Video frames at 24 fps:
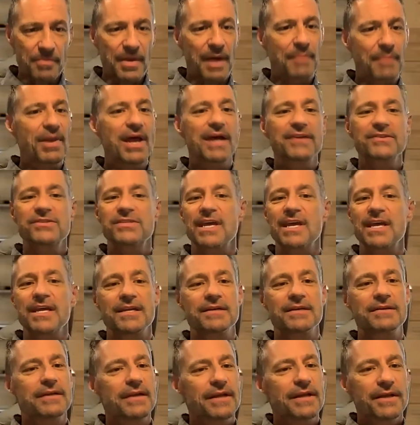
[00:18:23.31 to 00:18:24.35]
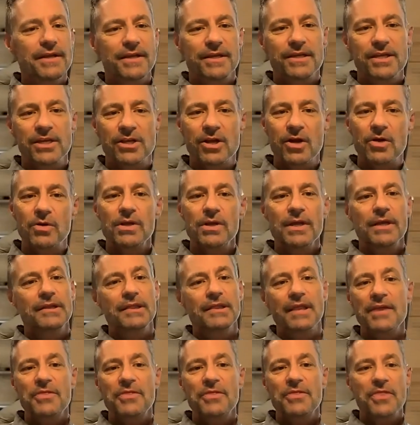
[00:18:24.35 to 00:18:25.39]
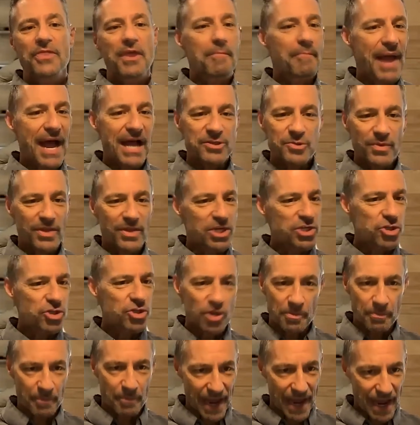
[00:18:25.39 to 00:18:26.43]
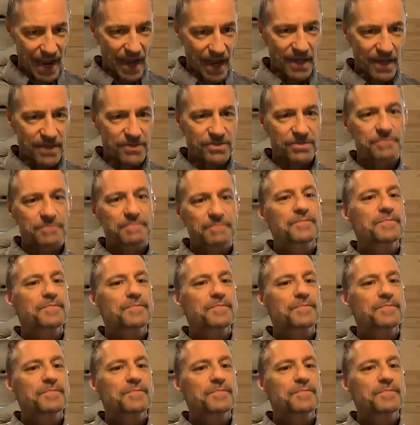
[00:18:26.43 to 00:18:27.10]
I'm not saying, you know, let them pass when they shouldn't pass.